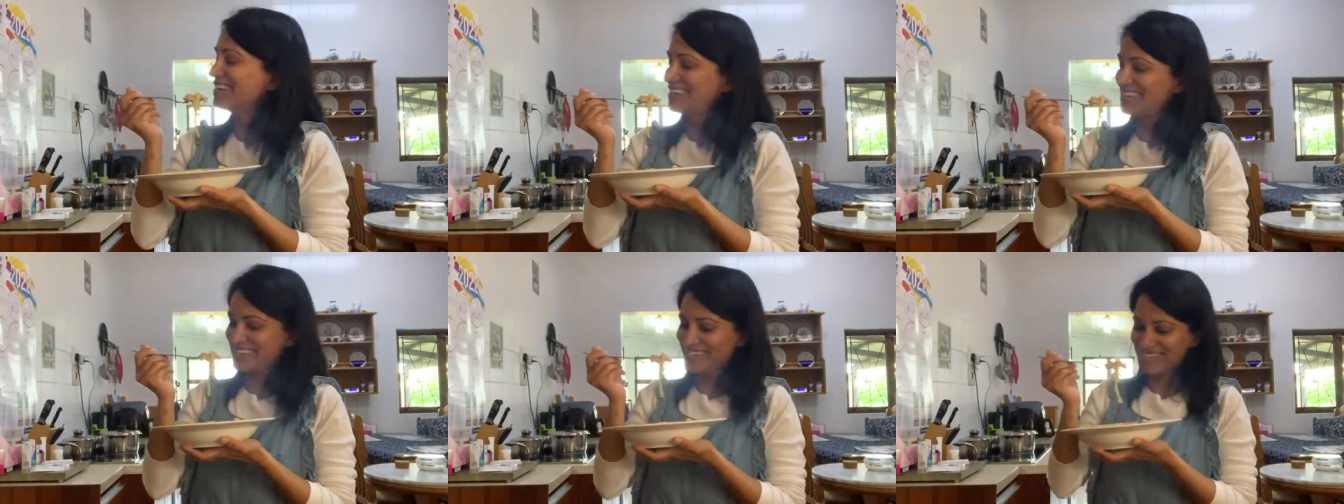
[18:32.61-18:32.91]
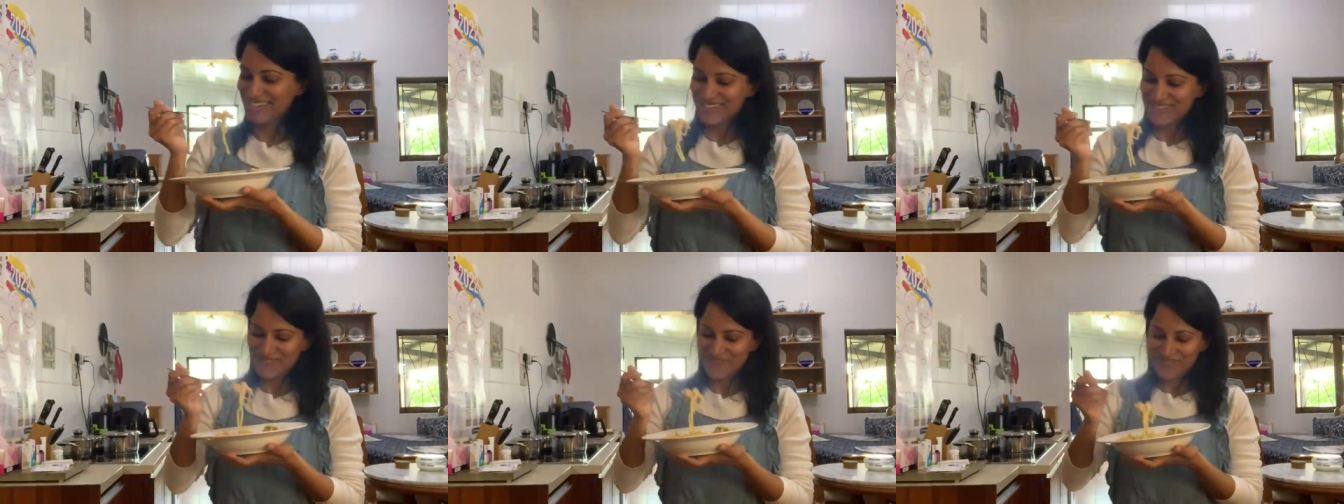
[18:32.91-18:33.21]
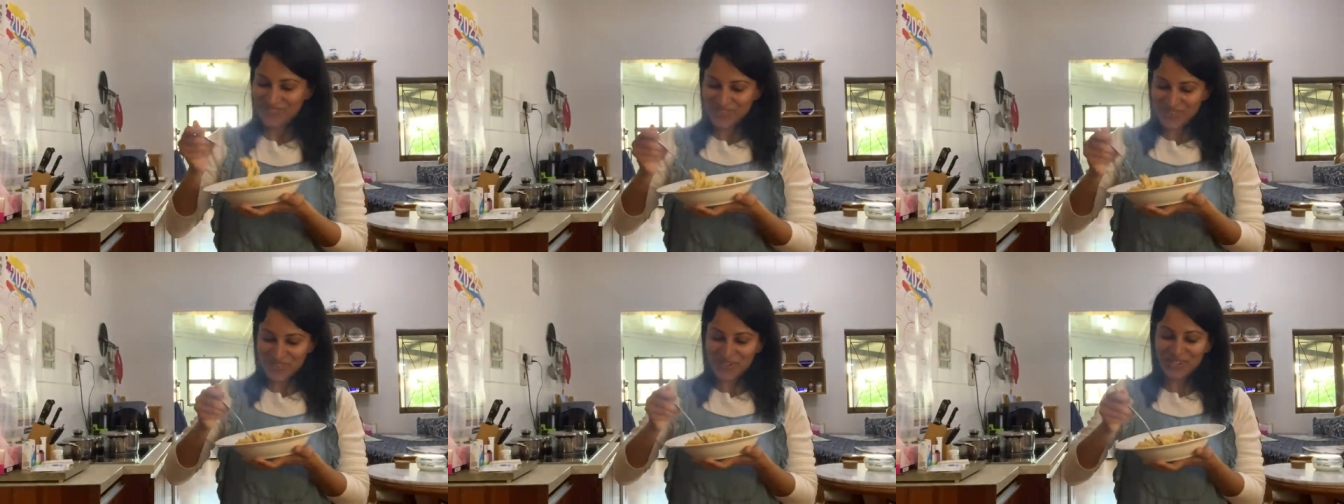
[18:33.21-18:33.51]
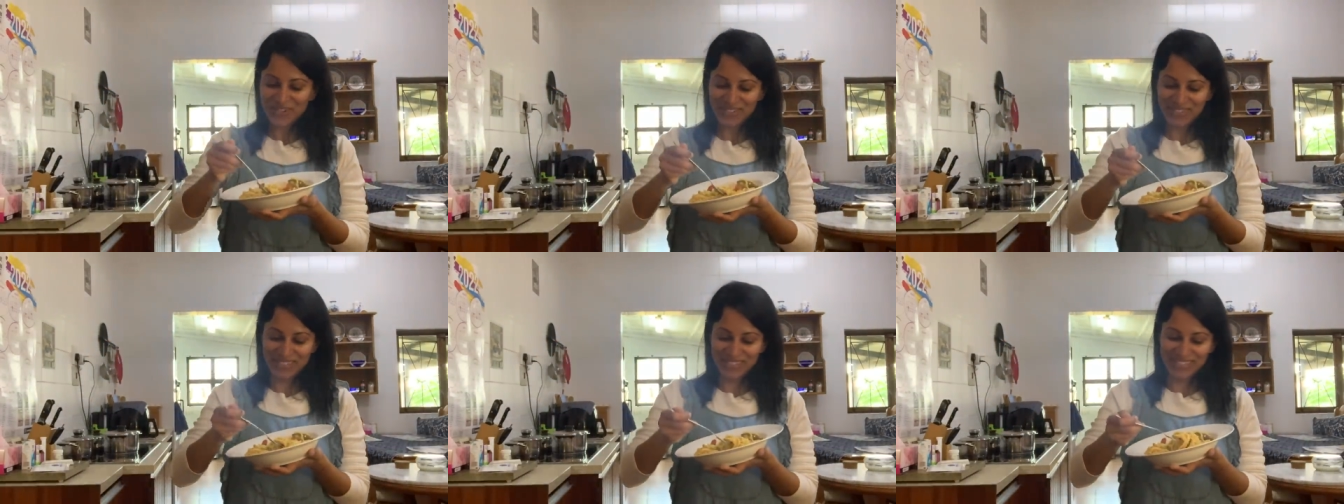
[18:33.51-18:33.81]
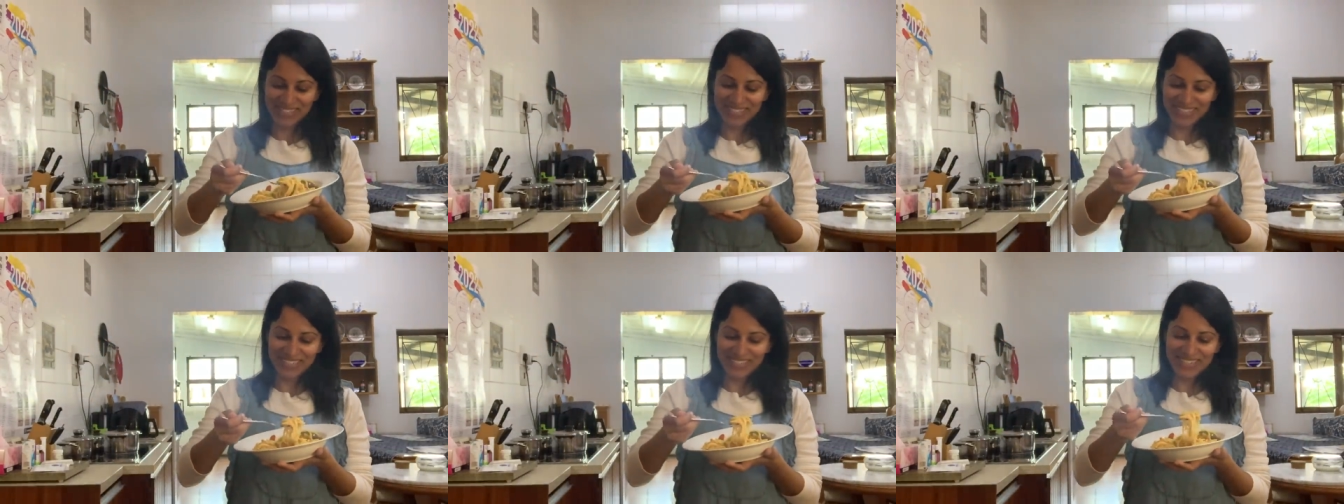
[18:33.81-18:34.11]
Really?
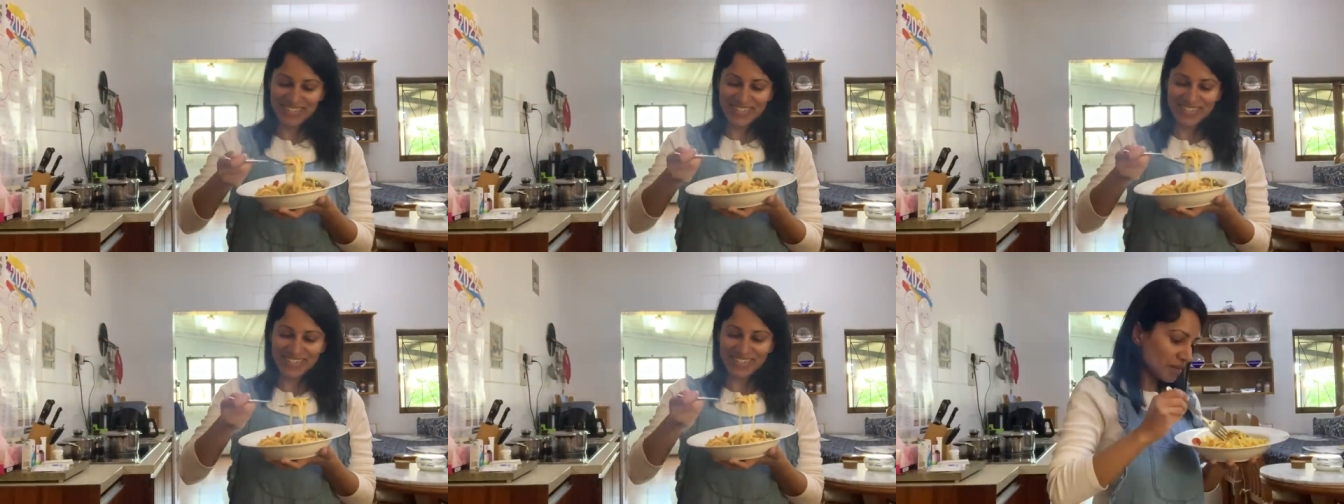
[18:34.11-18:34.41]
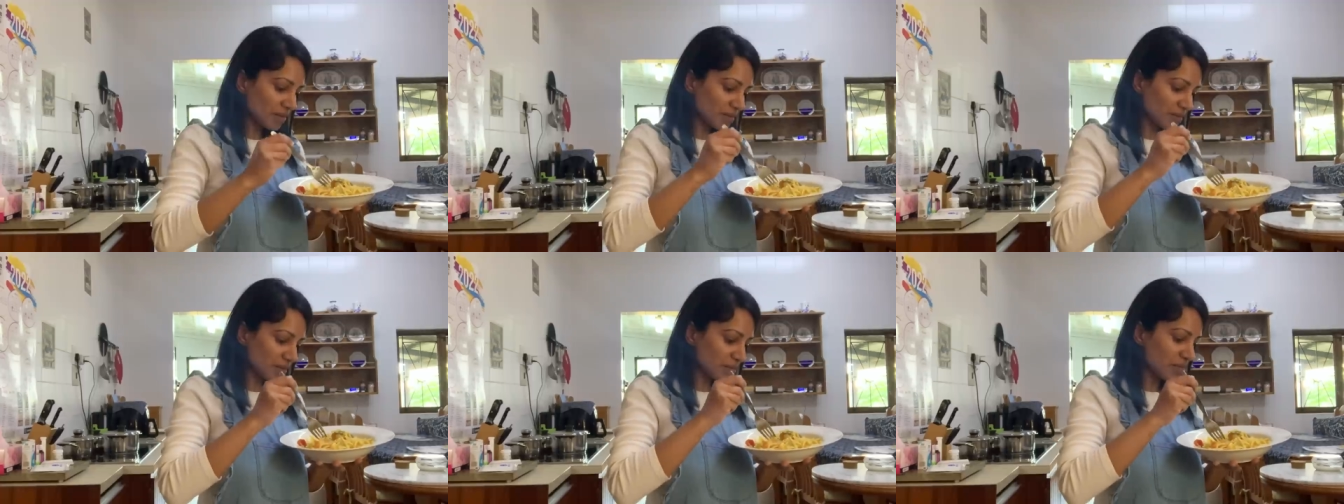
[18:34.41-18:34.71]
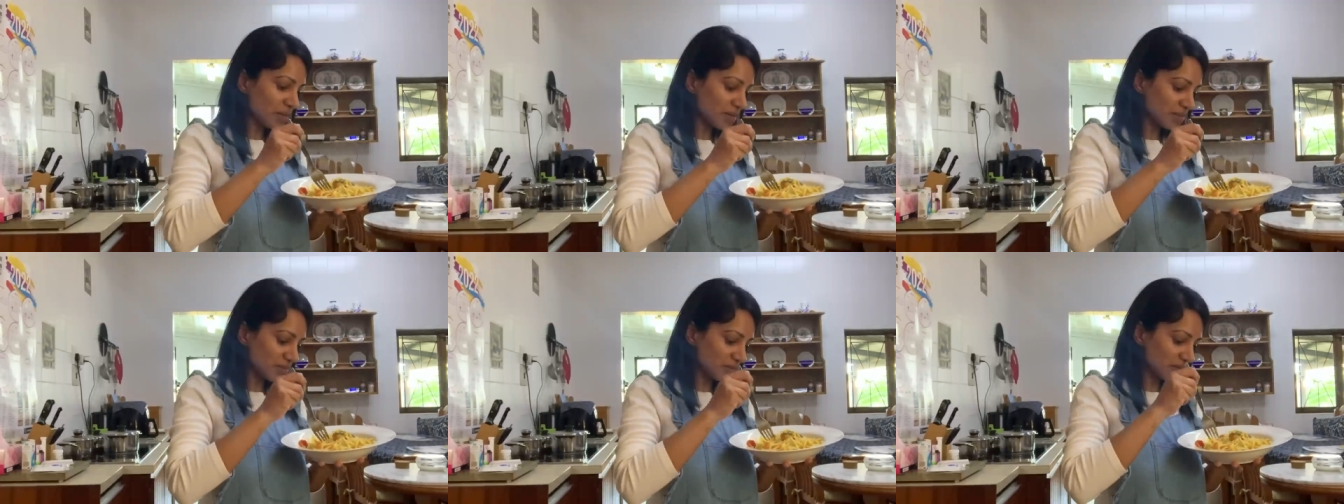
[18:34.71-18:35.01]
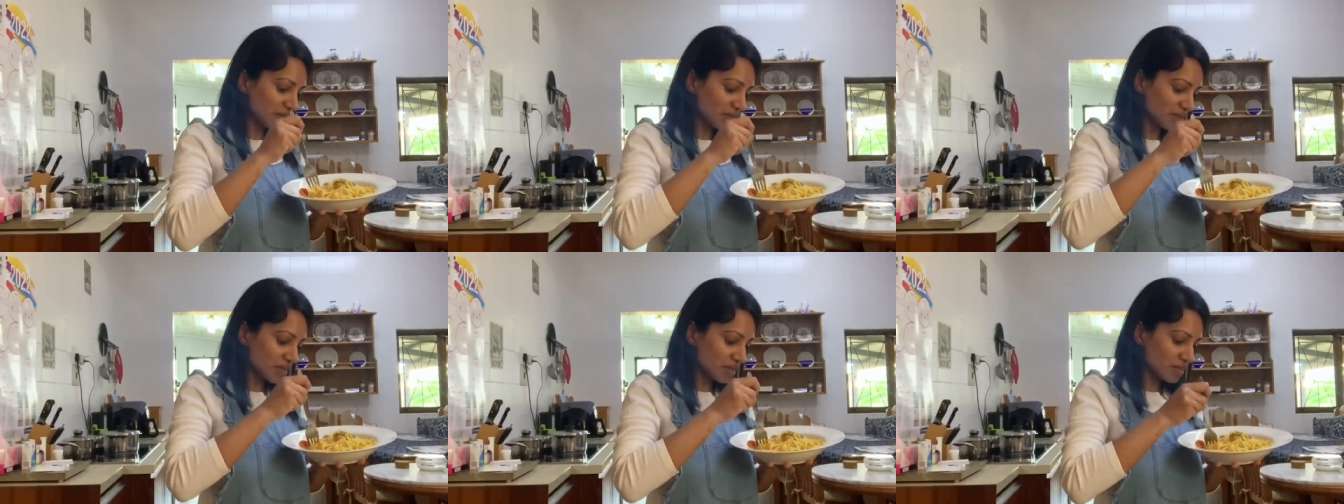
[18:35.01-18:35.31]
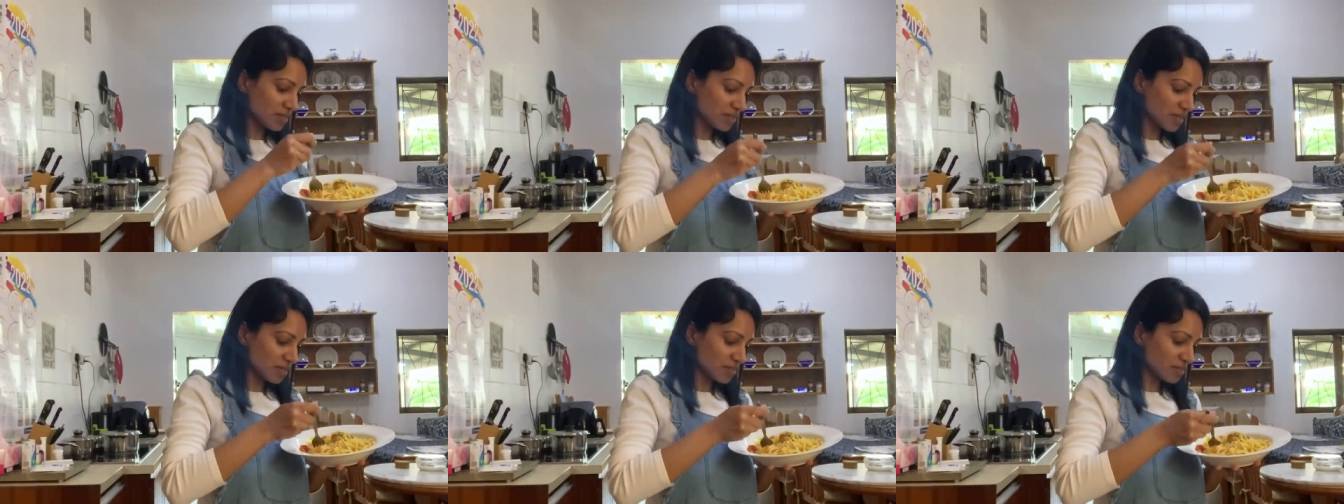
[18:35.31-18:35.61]
Good. Yeah. The kebabs are
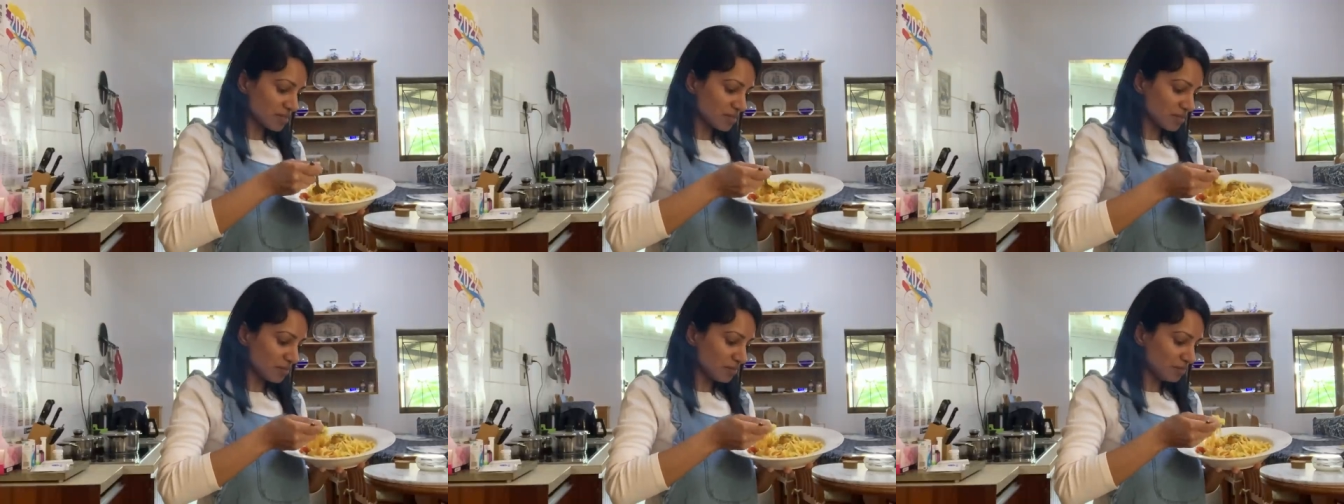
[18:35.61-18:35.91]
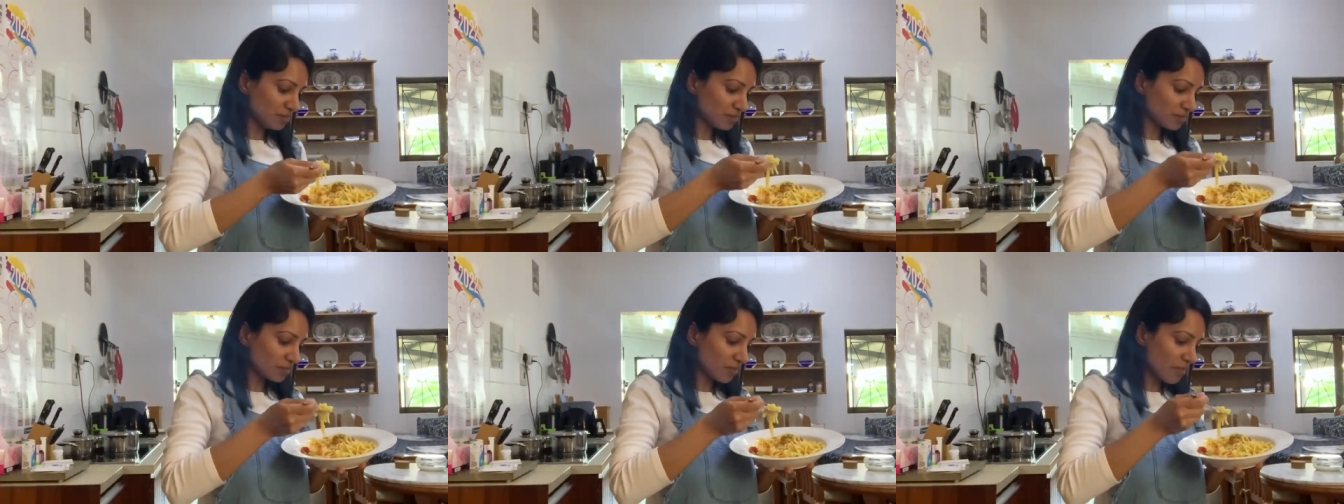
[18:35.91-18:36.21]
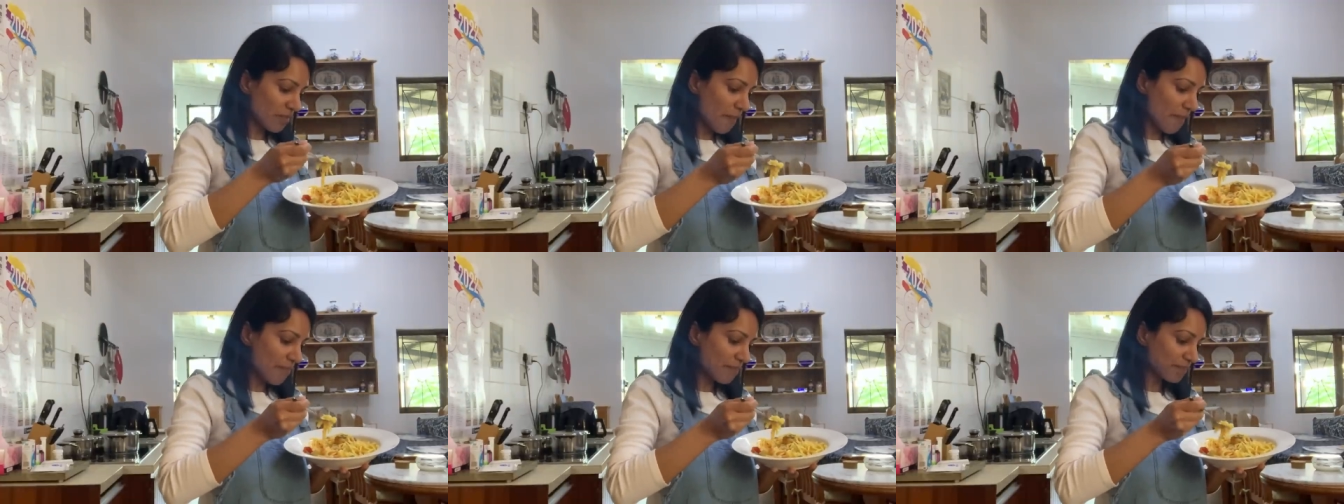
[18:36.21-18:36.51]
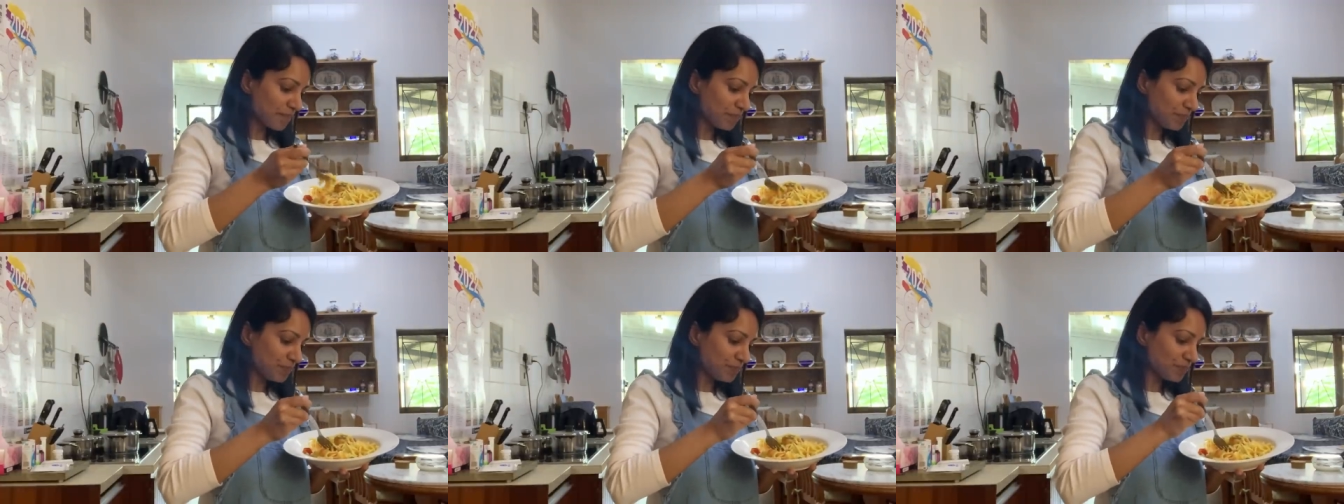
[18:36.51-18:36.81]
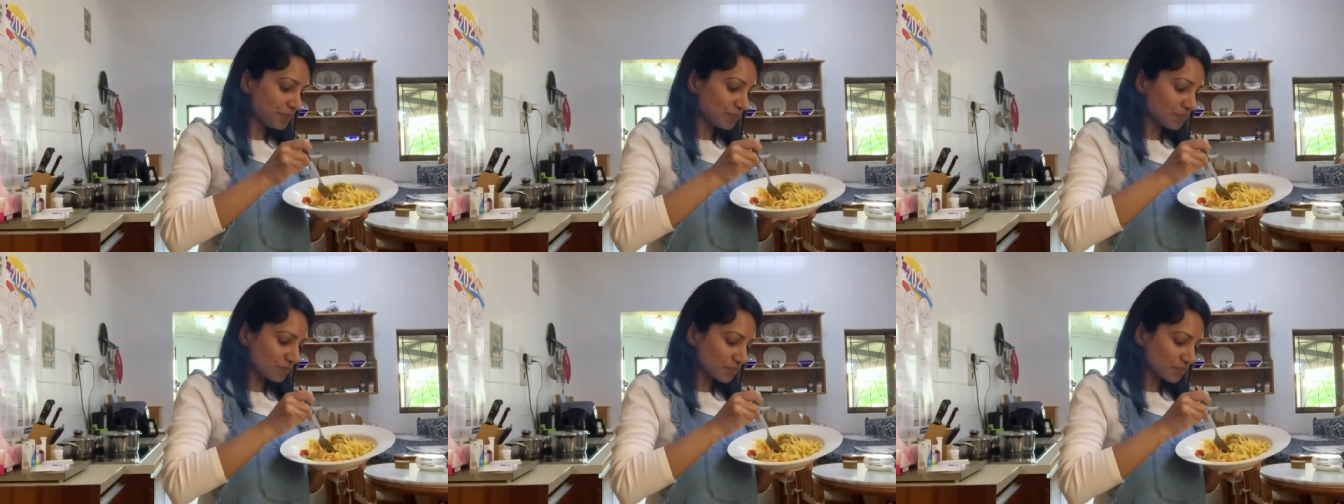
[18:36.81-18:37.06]
really tasty. Oh.